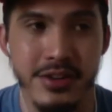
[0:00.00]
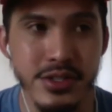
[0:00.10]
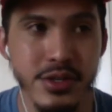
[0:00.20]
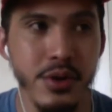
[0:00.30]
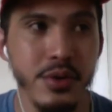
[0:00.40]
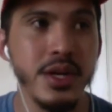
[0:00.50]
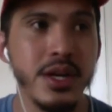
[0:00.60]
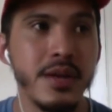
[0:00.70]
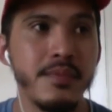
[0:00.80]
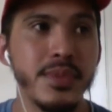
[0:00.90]
So
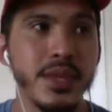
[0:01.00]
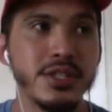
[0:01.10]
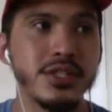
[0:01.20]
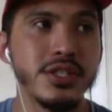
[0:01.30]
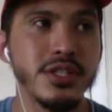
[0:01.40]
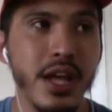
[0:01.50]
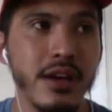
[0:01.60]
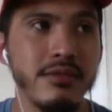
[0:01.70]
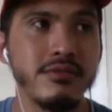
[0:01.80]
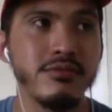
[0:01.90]
it's just that
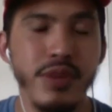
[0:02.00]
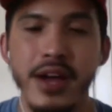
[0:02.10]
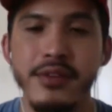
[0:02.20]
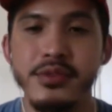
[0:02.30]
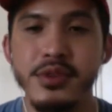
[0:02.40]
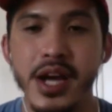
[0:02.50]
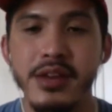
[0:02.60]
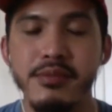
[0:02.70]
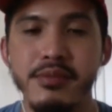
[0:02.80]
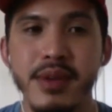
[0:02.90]
we have to kind of,